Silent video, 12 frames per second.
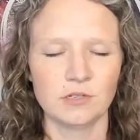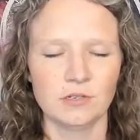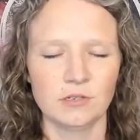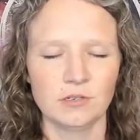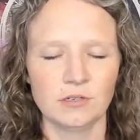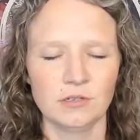
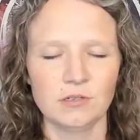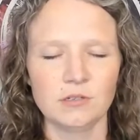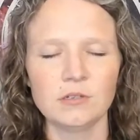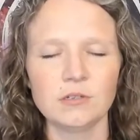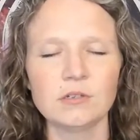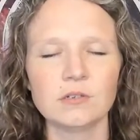
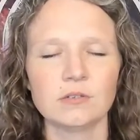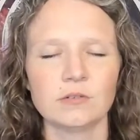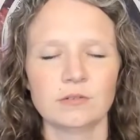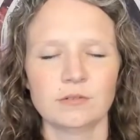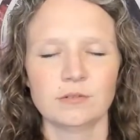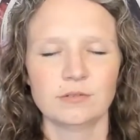
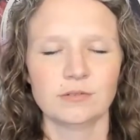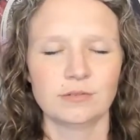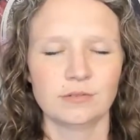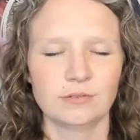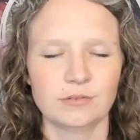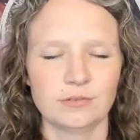
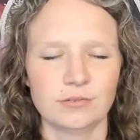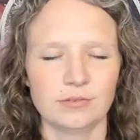[no speech]